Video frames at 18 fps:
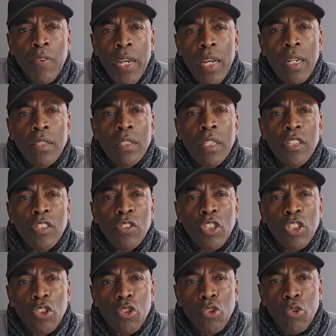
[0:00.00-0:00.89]
Faith is
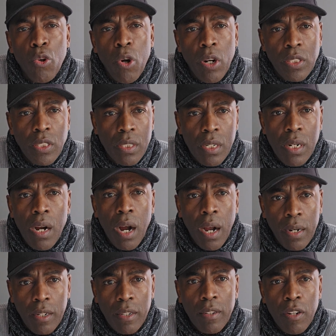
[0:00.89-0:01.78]
to trust
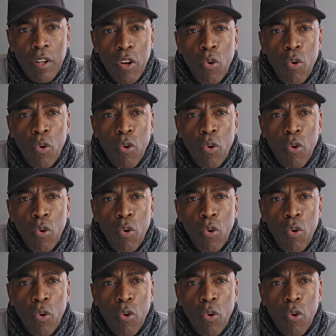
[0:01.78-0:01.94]
God,